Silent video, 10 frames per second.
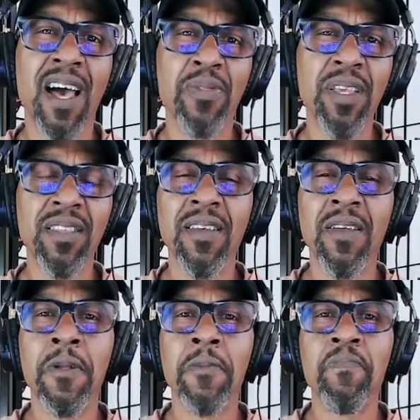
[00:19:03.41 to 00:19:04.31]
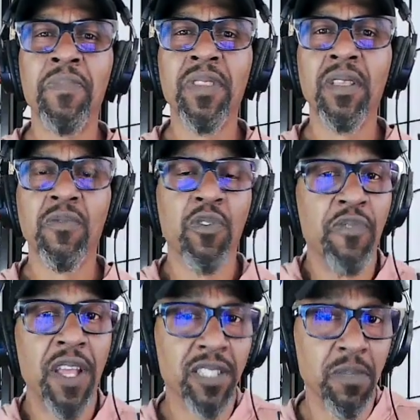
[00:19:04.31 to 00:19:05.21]
I think for
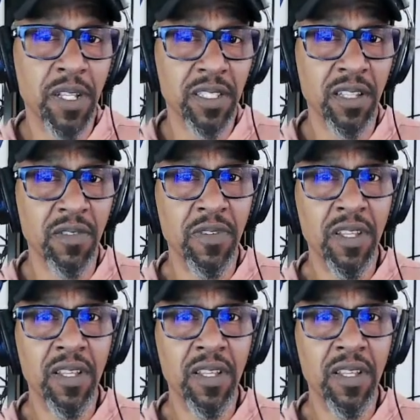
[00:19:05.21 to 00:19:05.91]
fans like myself,